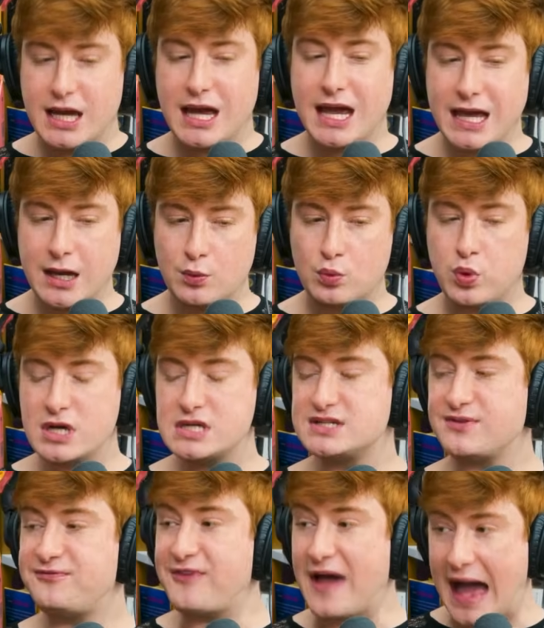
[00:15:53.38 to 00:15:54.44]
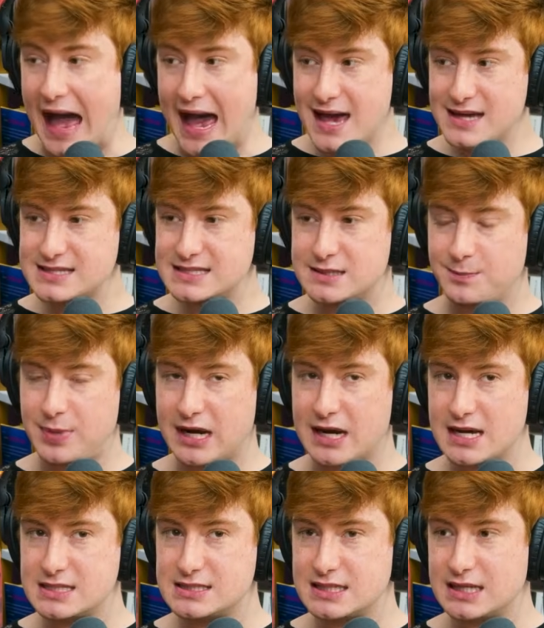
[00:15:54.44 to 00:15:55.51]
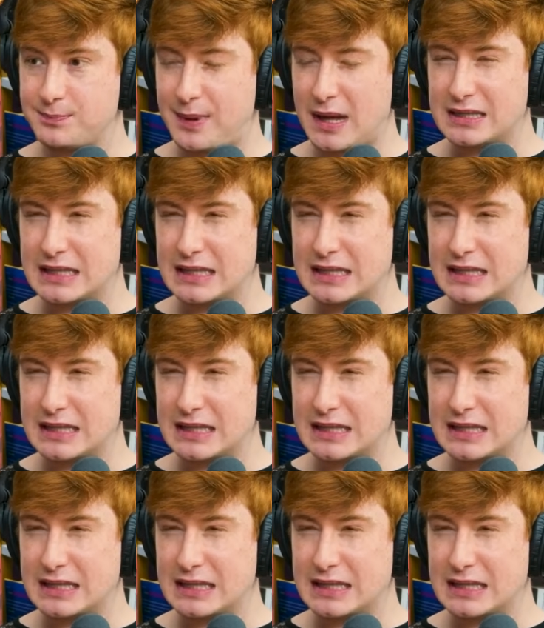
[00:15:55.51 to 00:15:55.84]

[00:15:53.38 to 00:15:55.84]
It was fast but